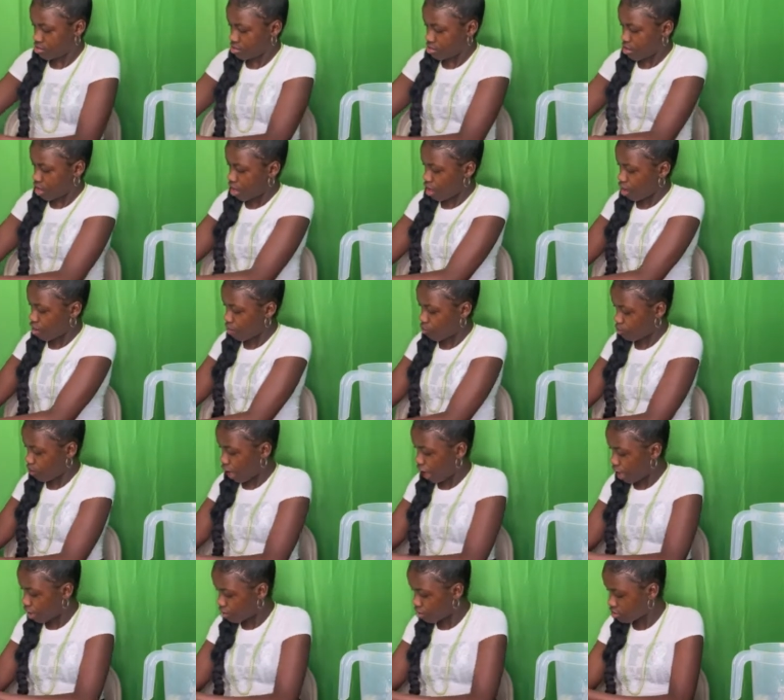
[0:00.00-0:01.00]
Y'all,
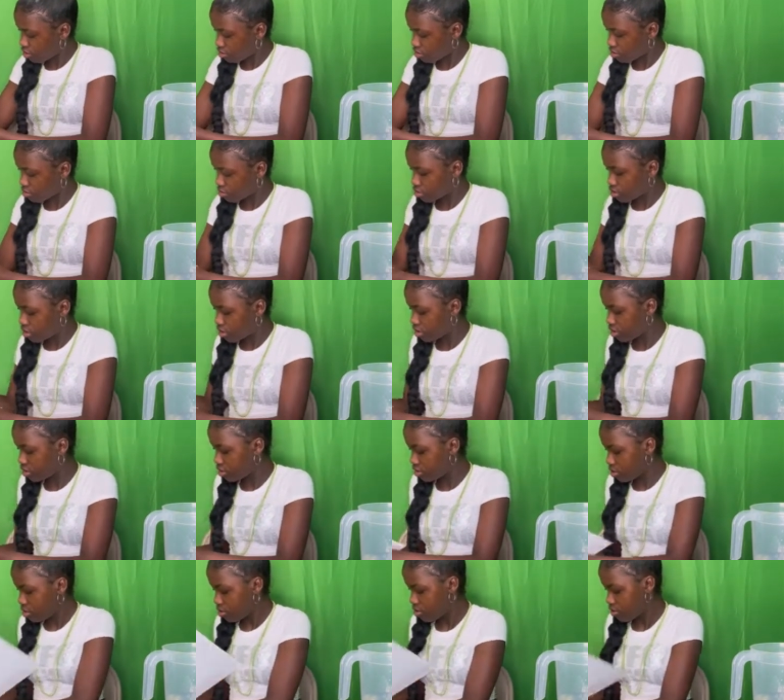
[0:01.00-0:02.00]
wow.
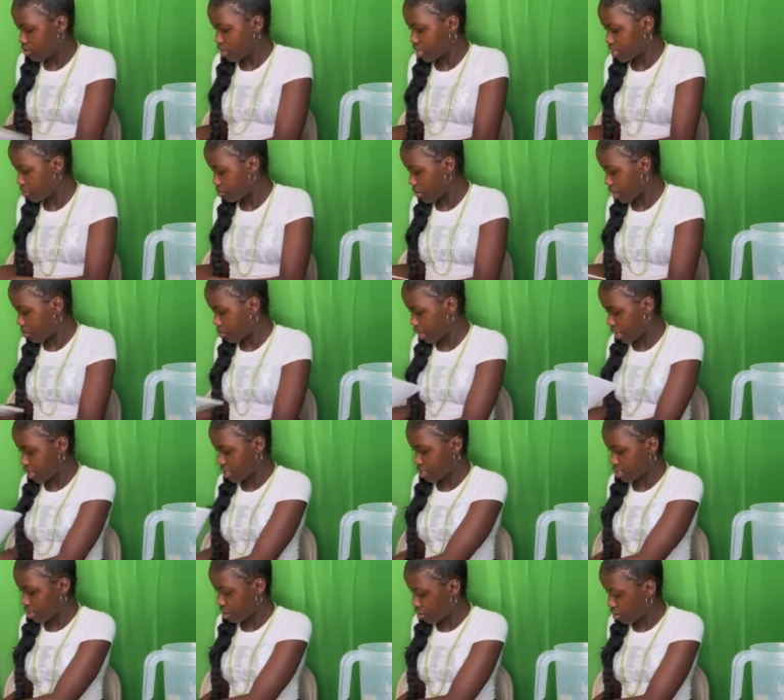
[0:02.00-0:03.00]
Why is my
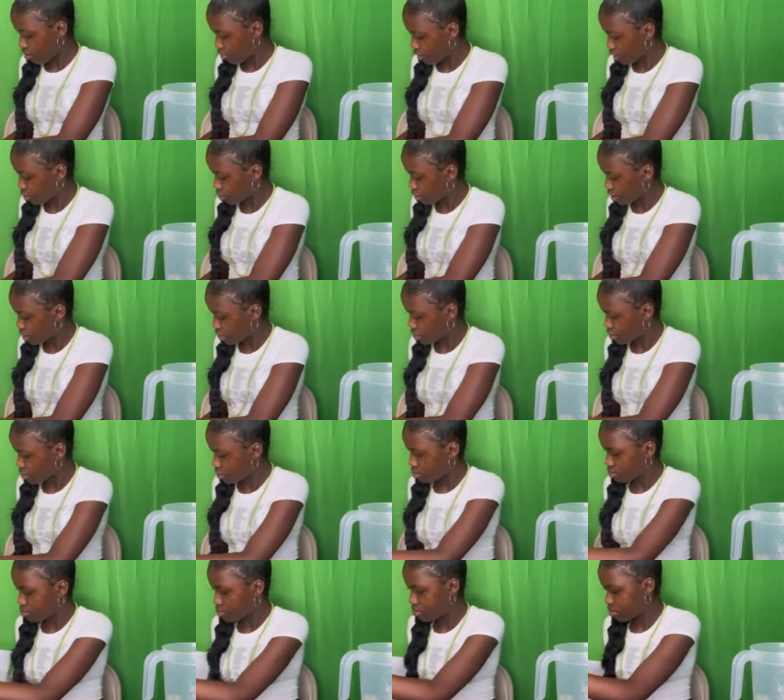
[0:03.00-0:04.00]
painting all over
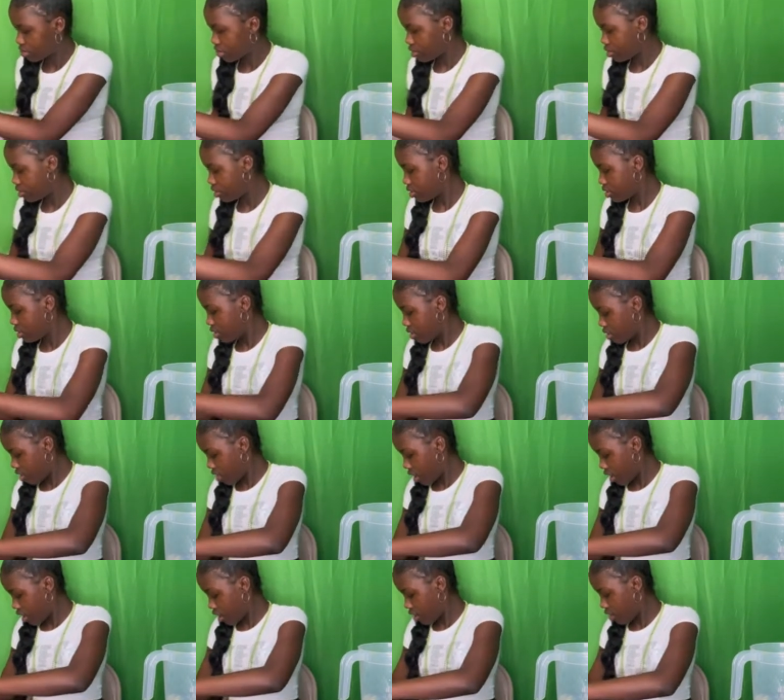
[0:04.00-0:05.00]

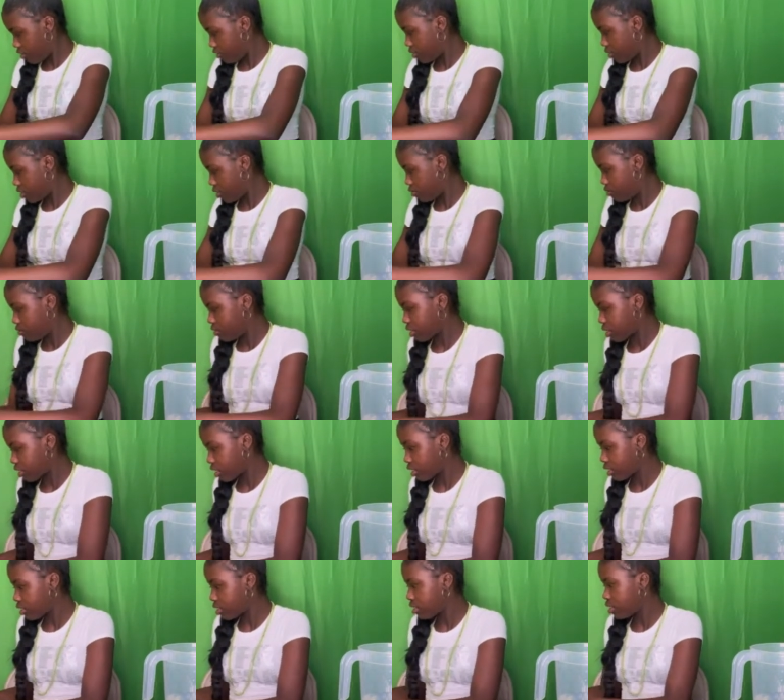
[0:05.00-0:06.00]
myself? I ain't even doing
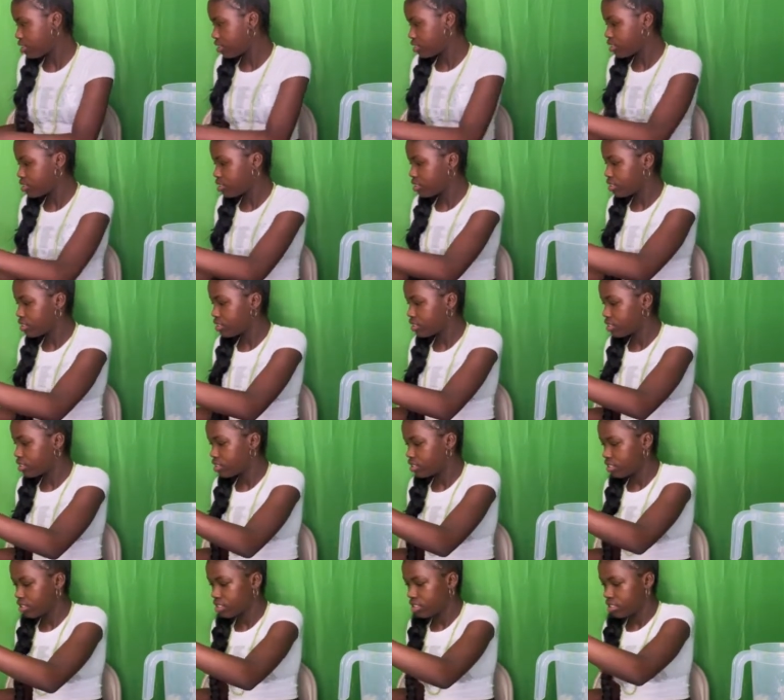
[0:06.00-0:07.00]

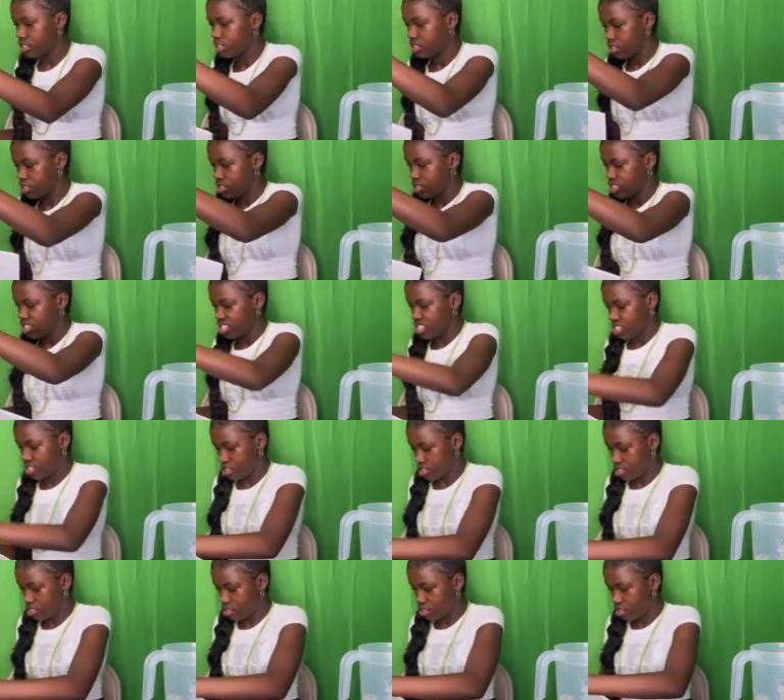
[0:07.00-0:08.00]

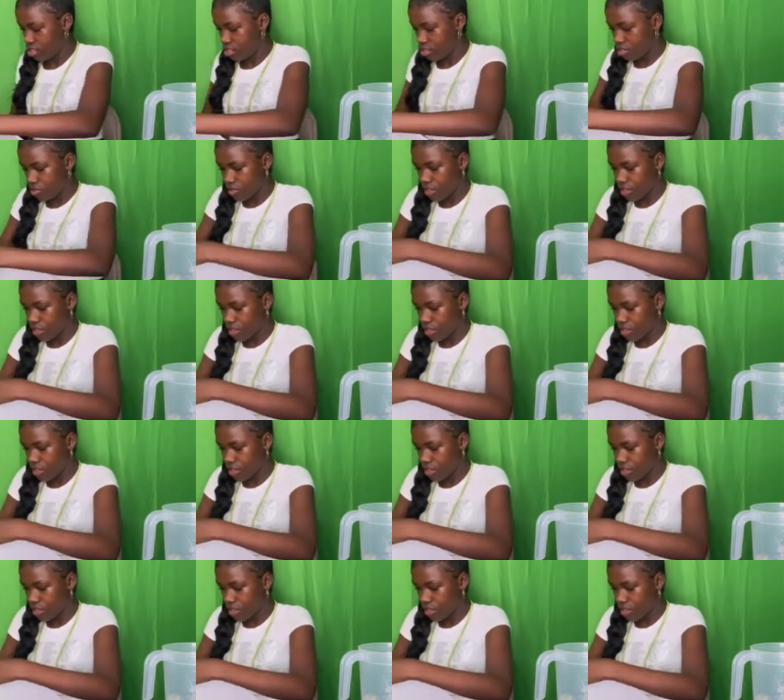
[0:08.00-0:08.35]
nothing.